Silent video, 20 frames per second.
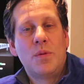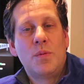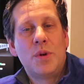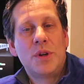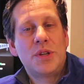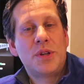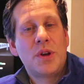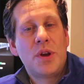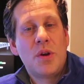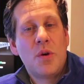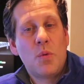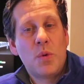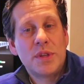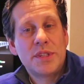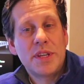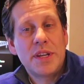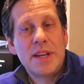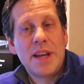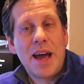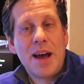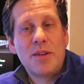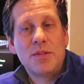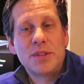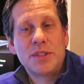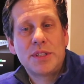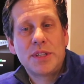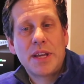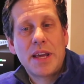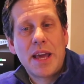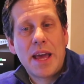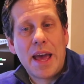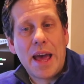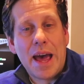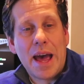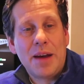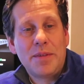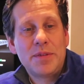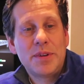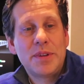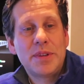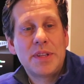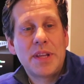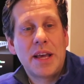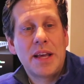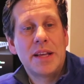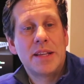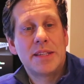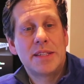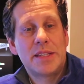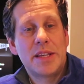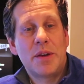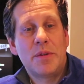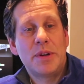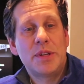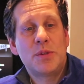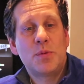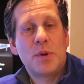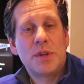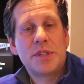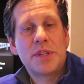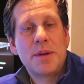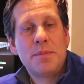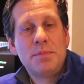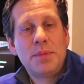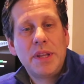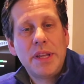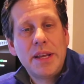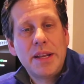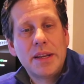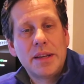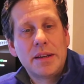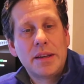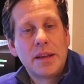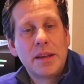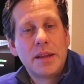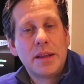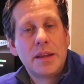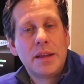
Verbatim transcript: which was announced after the series was completed.